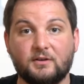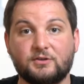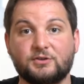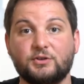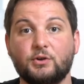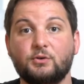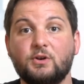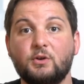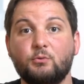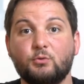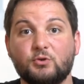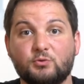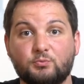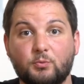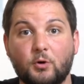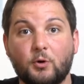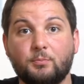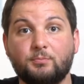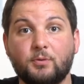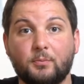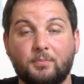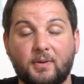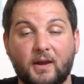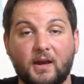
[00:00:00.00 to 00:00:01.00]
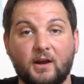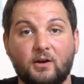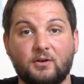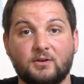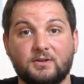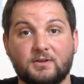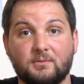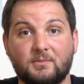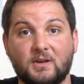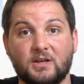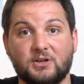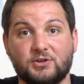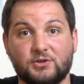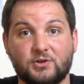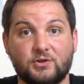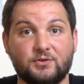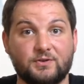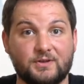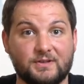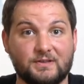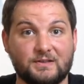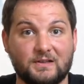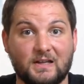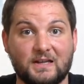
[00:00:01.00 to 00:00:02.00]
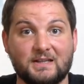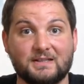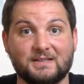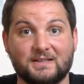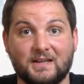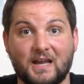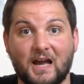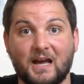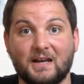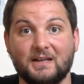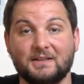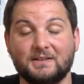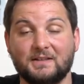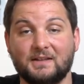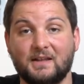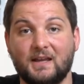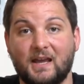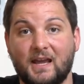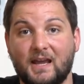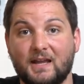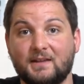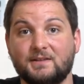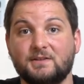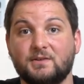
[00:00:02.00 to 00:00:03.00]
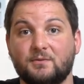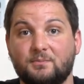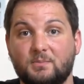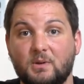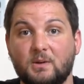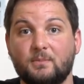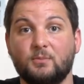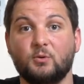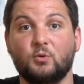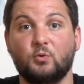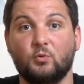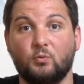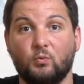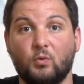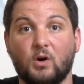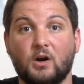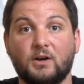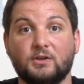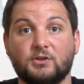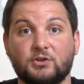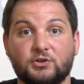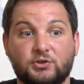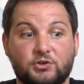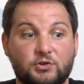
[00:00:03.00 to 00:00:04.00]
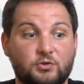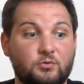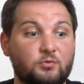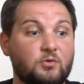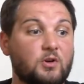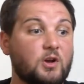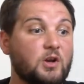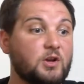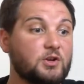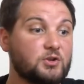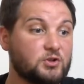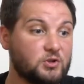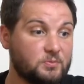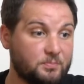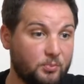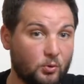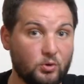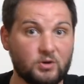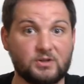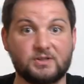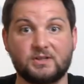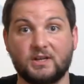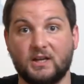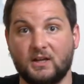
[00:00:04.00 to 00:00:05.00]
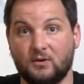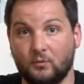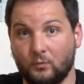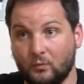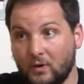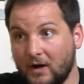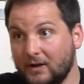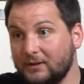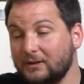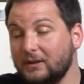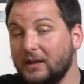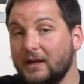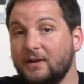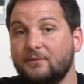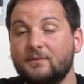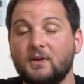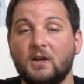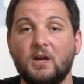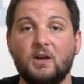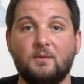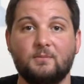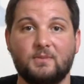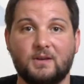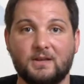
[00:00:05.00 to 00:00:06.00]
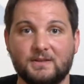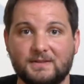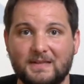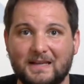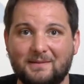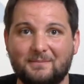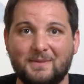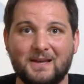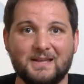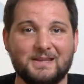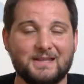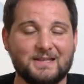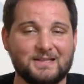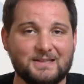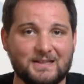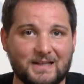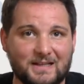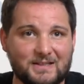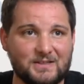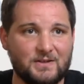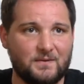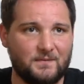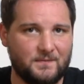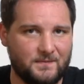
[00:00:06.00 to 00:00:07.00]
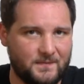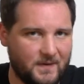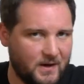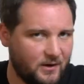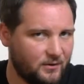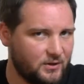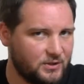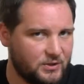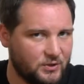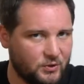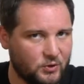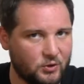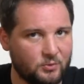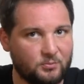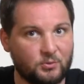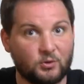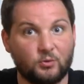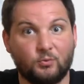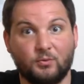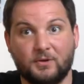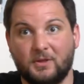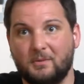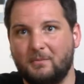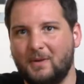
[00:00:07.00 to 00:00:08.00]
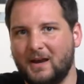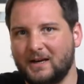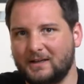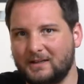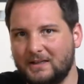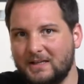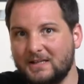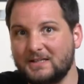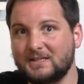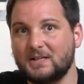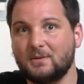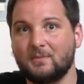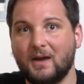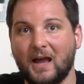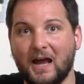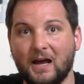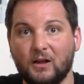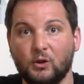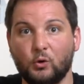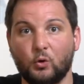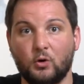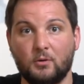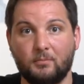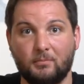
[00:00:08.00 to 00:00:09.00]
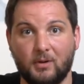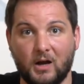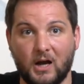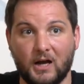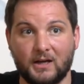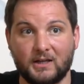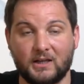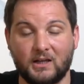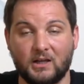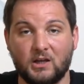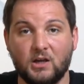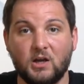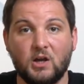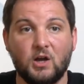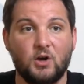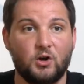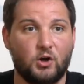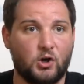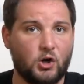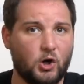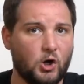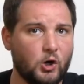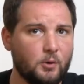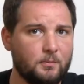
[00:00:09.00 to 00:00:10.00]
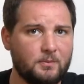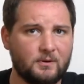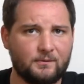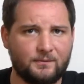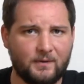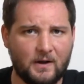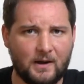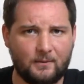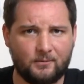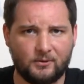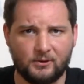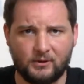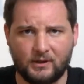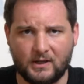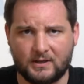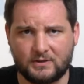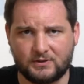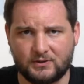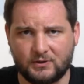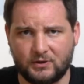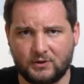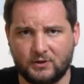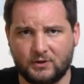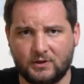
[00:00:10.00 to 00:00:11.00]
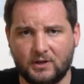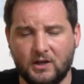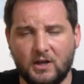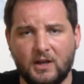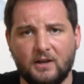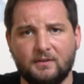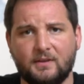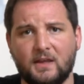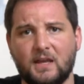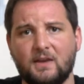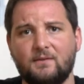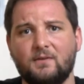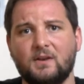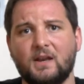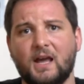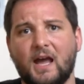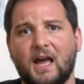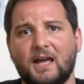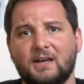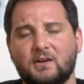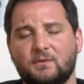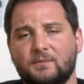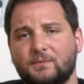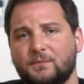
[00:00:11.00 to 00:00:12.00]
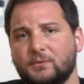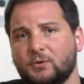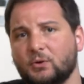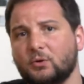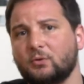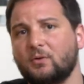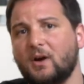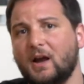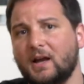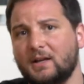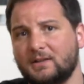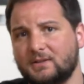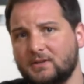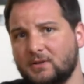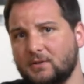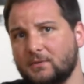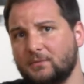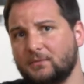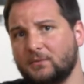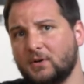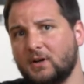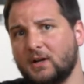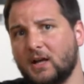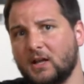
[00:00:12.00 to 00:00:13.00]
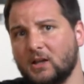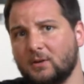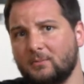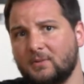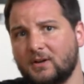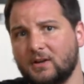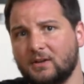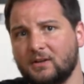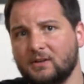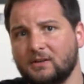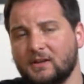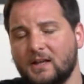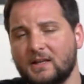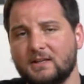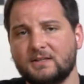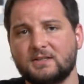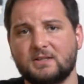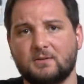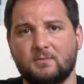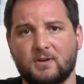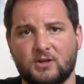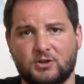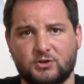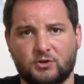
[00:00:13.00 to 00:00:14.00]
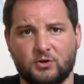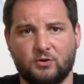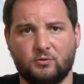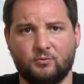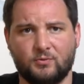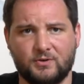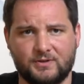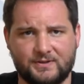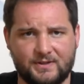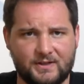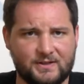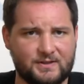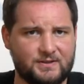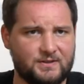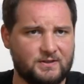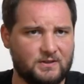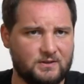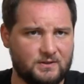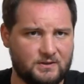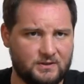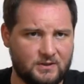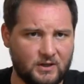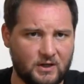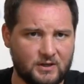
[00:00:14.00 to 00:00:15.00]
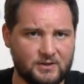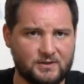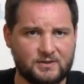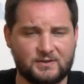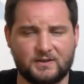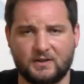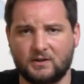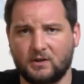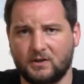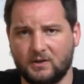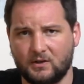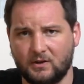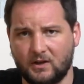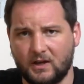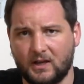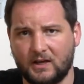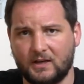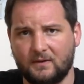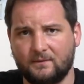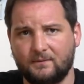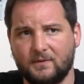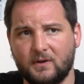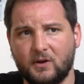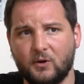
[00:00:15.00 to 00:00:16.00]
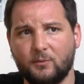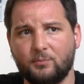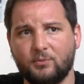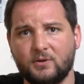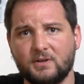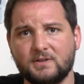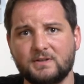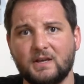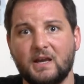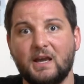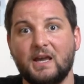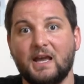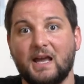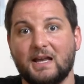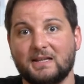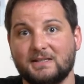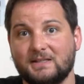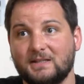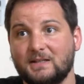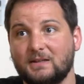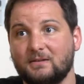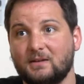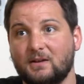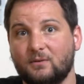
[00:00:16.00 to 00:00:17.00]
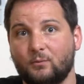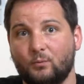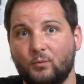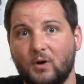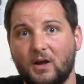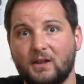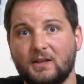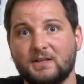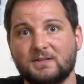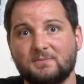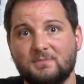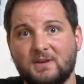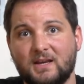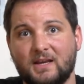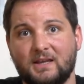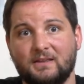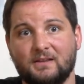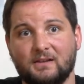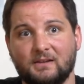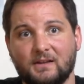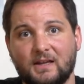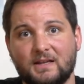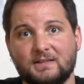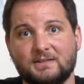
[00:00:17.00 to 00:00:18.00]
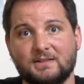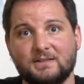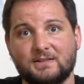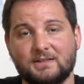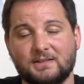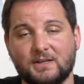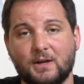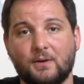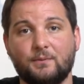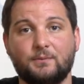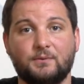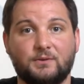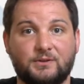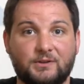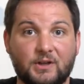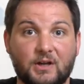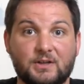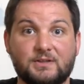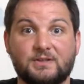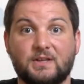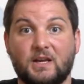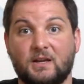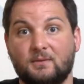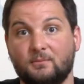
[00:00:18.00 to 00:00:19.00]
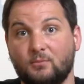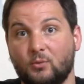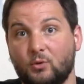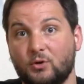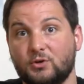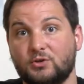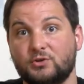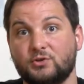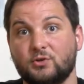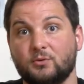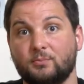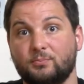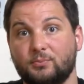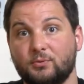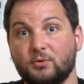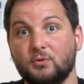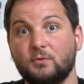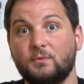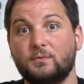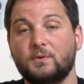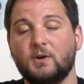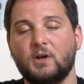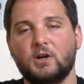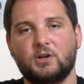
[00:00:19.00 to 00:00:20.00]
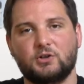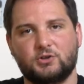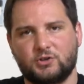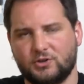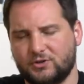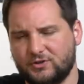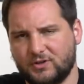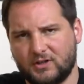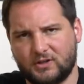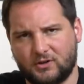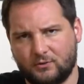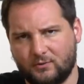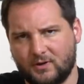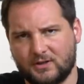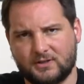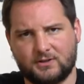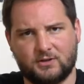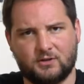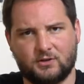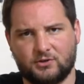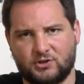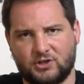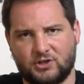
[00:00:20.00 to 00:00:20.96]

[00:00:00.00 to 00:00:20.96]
Sony was well prepared to make sure this lens got into the hands of people who wanted to shoot sports and wildlife because they made this lens very durable with a magnesium alloy body, carbon fiber lens hood. They even added fluoride to the front element of the lens to make sure it resists dust and any fingerprints, as well as making the lens itself dust and moisture proof, just like the rest of their